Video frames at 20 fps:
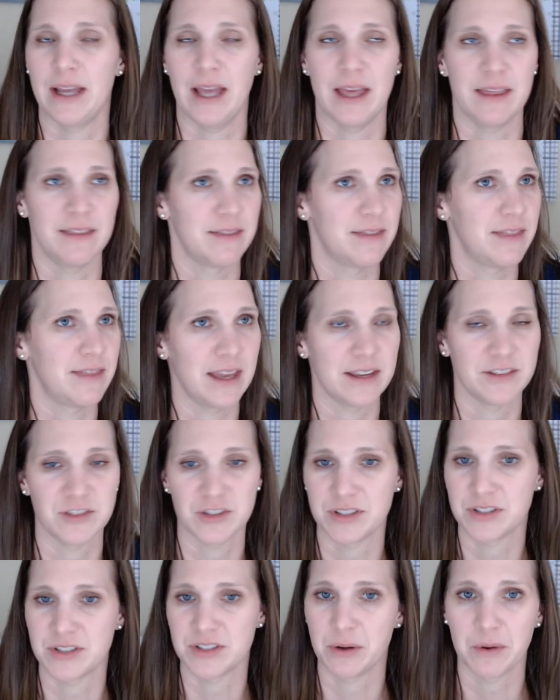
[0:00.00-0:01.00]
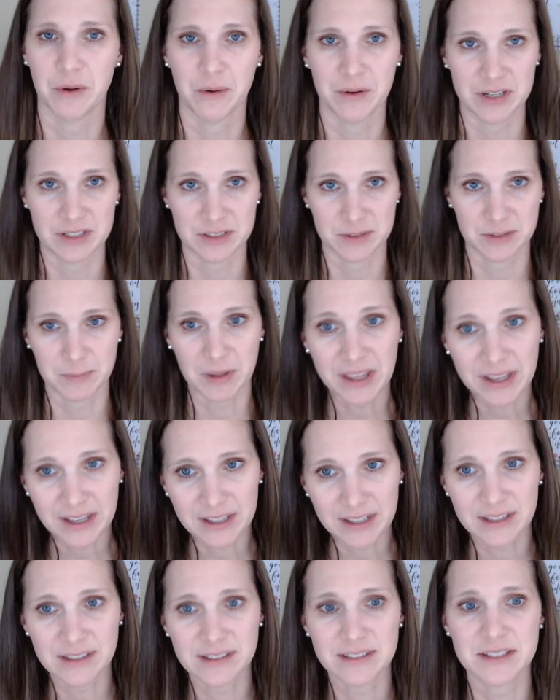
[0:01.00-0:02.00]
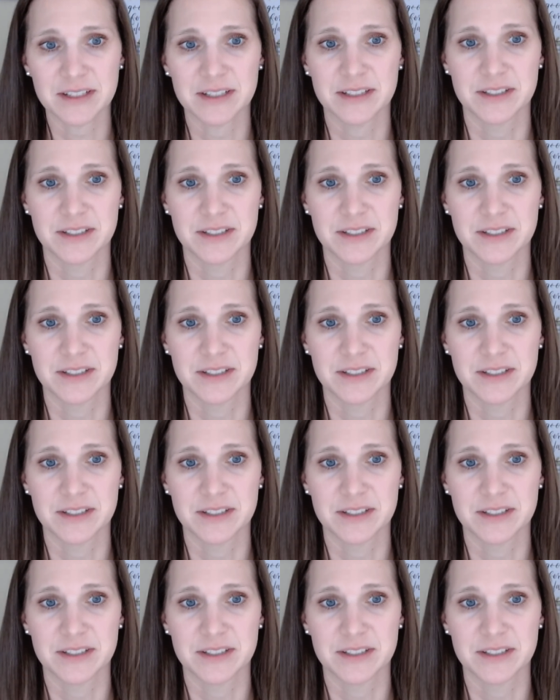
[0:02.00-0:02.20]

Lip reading: and things just don't go as planned,